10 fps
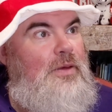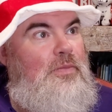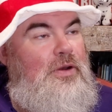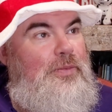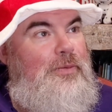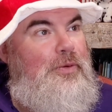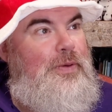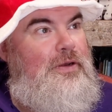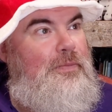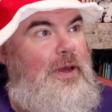Peter Piper
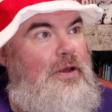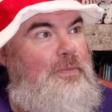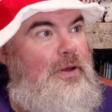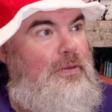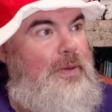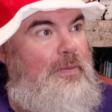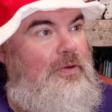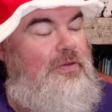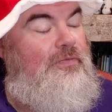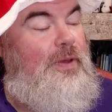picked a peck of pickled
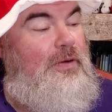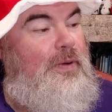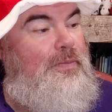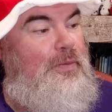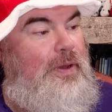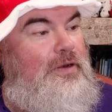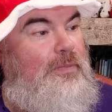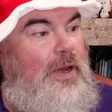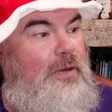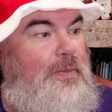peppers. If Peter Piper picked a
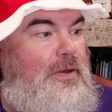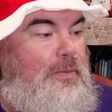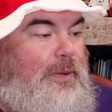peck of pickled